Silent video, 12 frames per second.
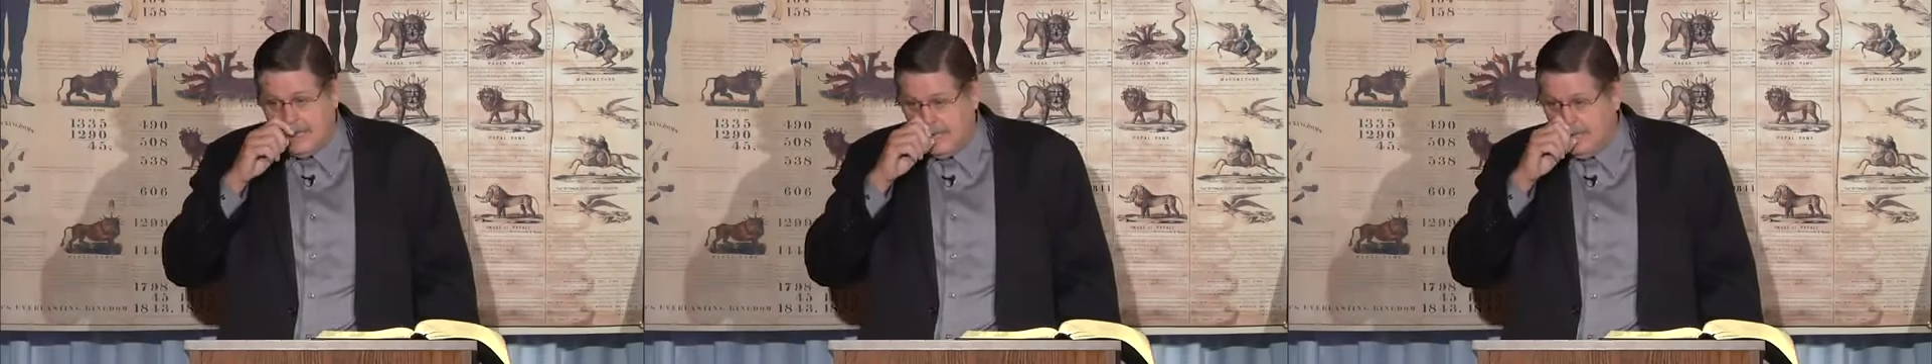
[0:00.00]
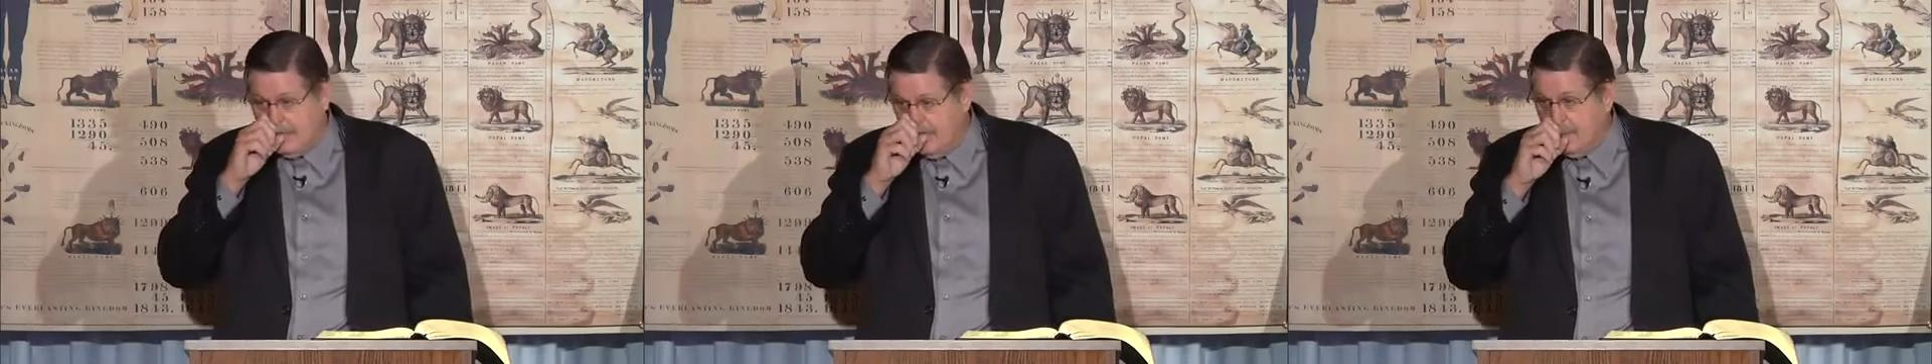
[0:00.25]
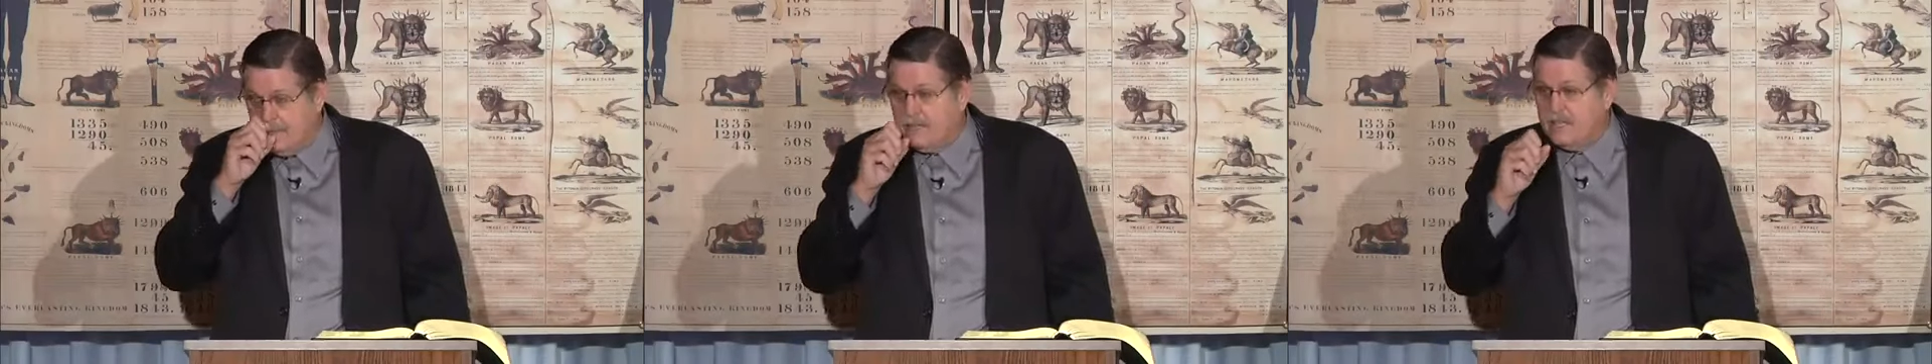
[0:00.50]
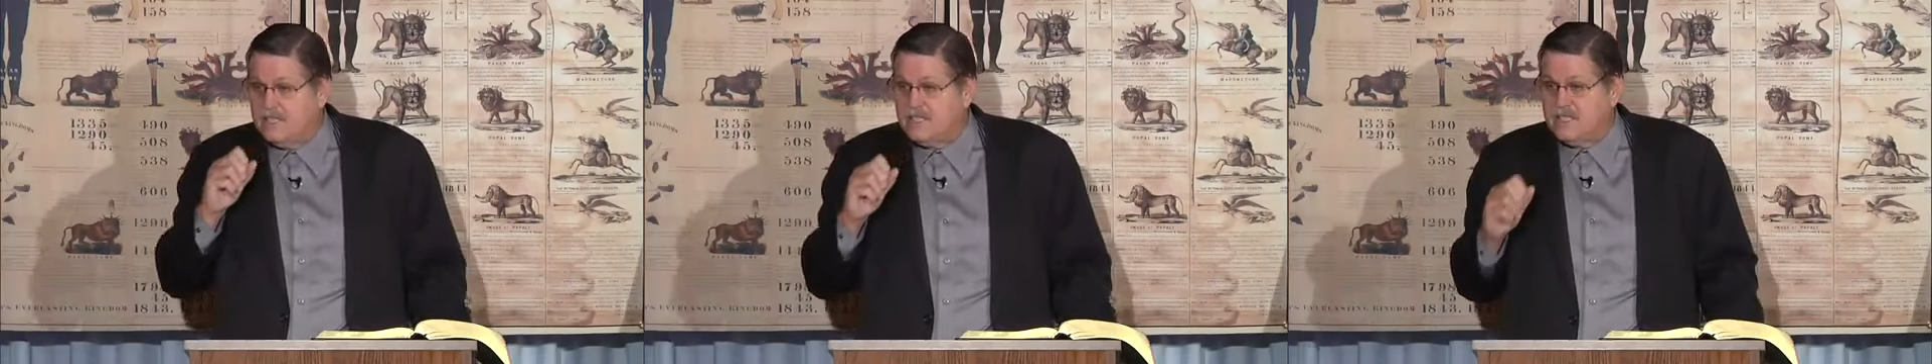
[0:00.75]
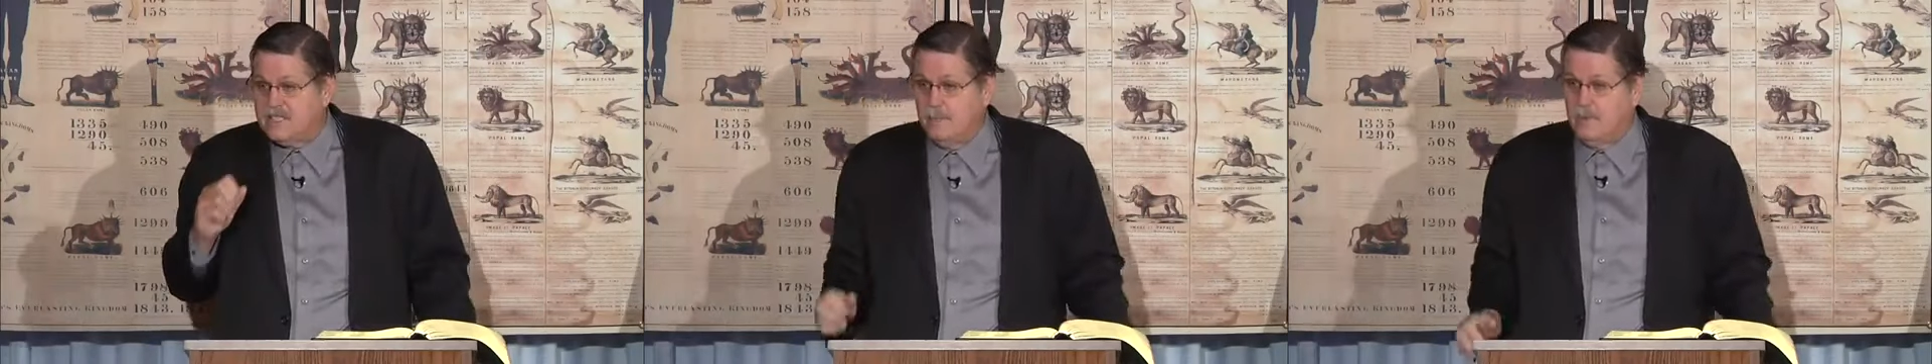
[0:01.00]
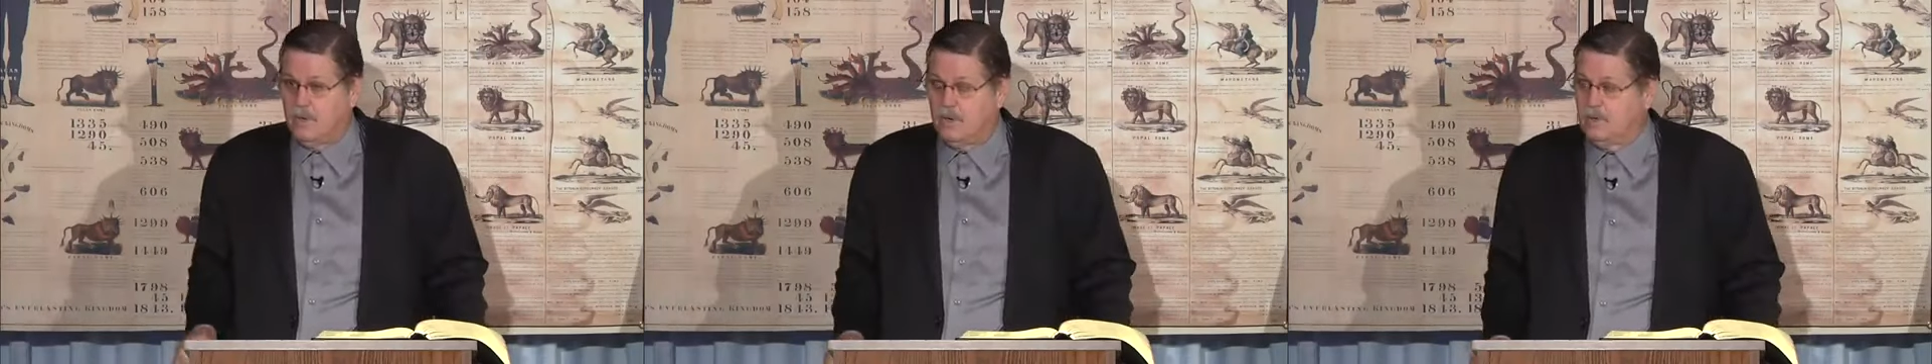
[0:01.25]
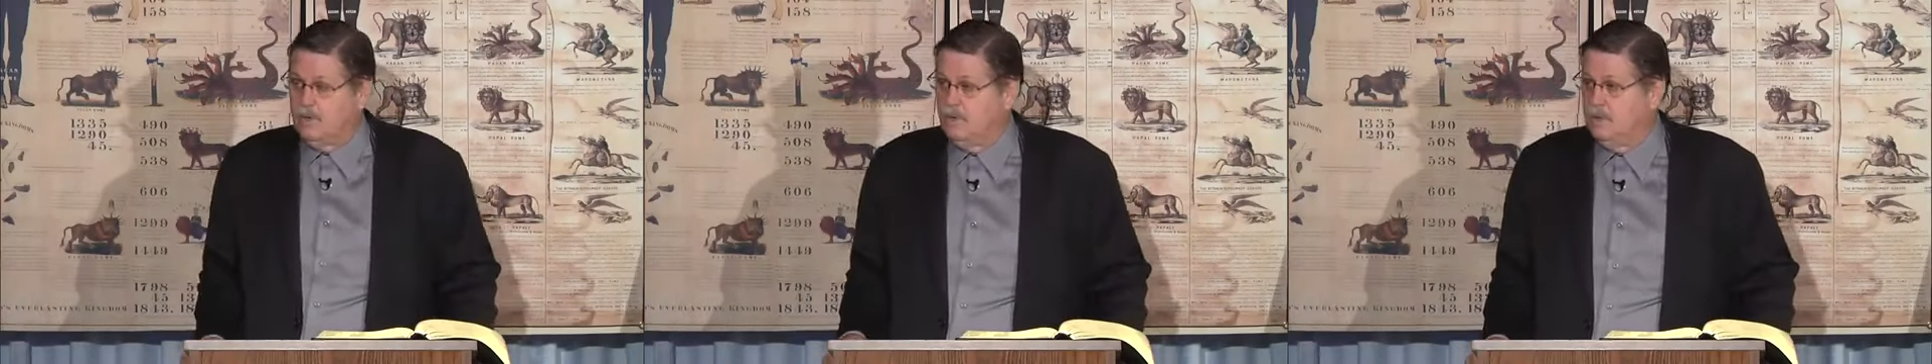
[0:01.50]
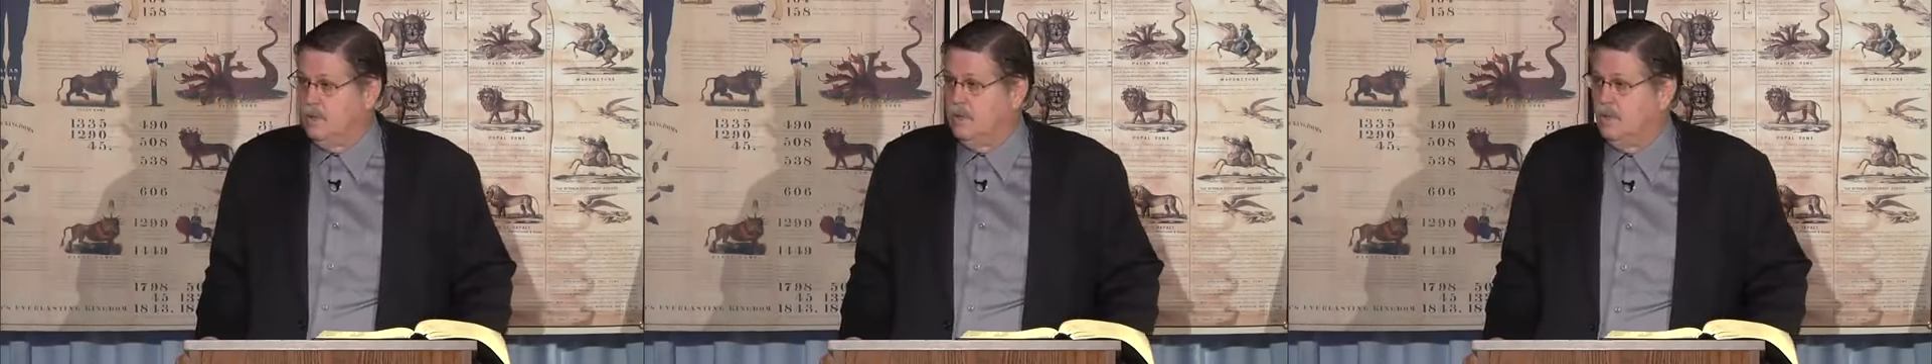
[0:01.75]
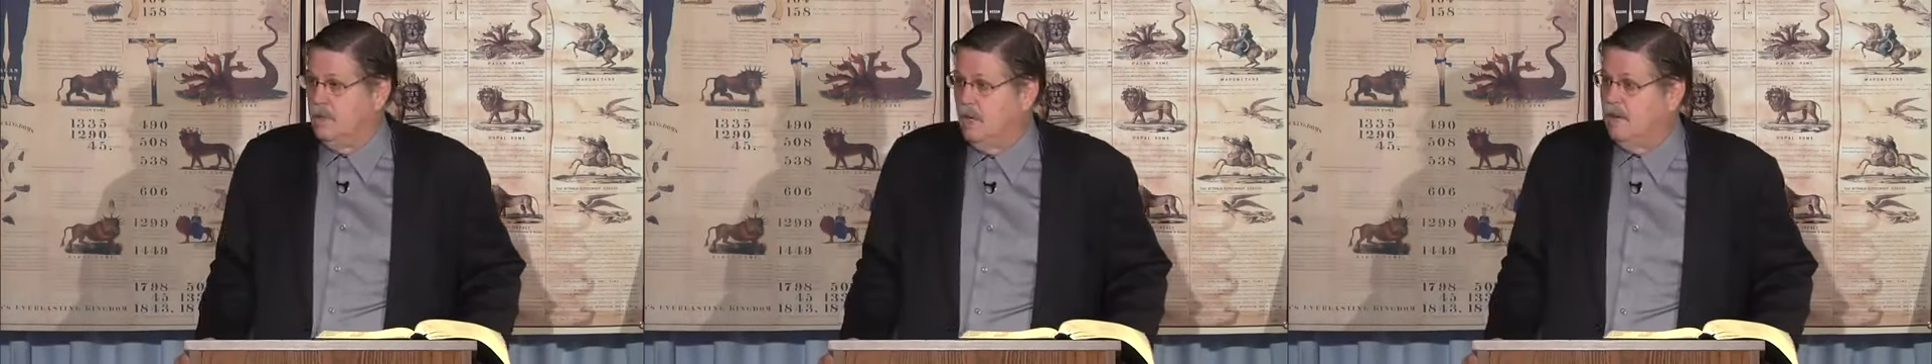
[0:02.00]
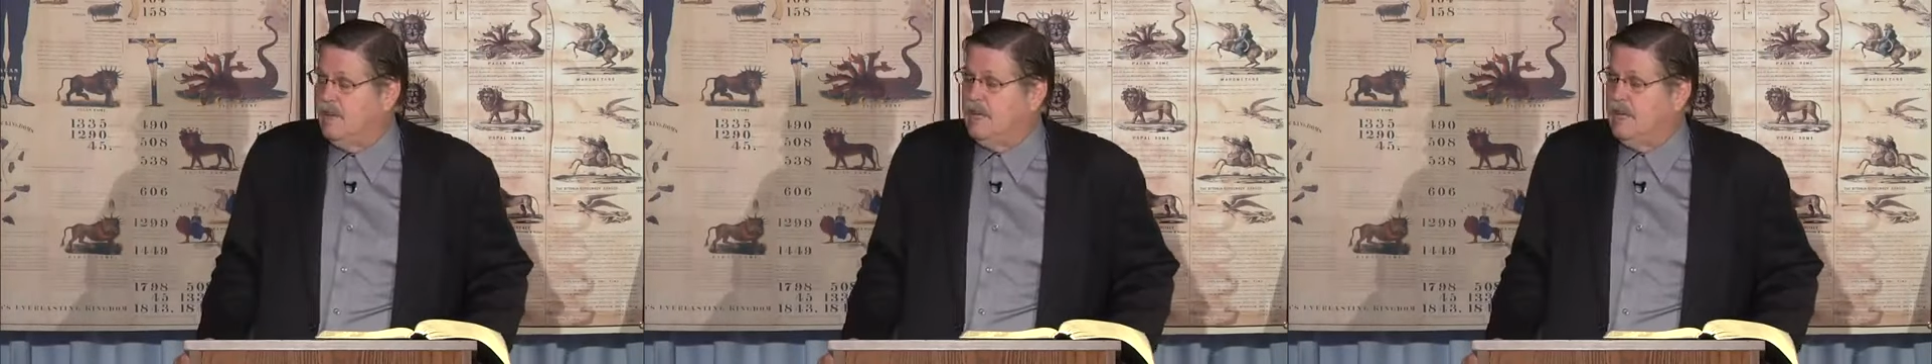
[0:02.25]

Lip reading: And in December of